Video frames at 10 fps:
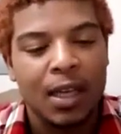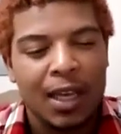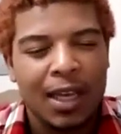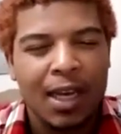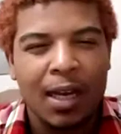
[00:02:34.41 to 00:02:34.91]

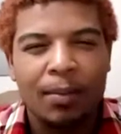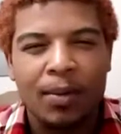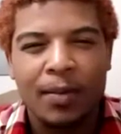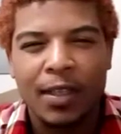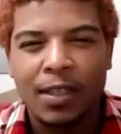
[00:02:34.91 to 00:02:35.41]
it
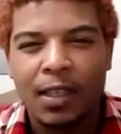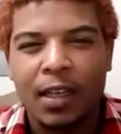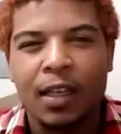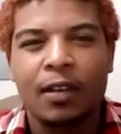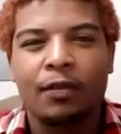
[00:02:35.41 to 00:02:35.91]
complements
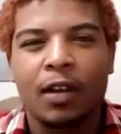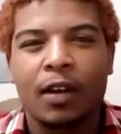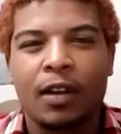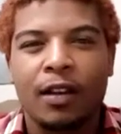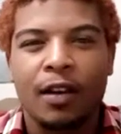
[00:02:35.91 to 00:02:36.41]
any of the
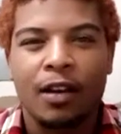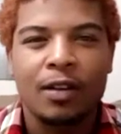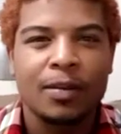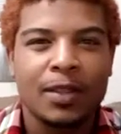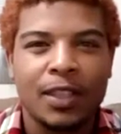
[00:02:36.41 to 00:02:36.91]
other
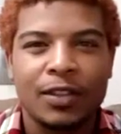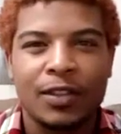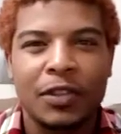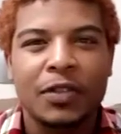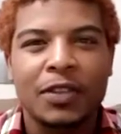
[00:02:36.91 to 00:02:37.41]
herbs that you're
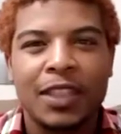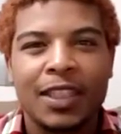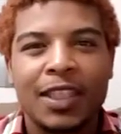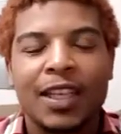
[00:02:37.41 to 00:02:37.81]
using.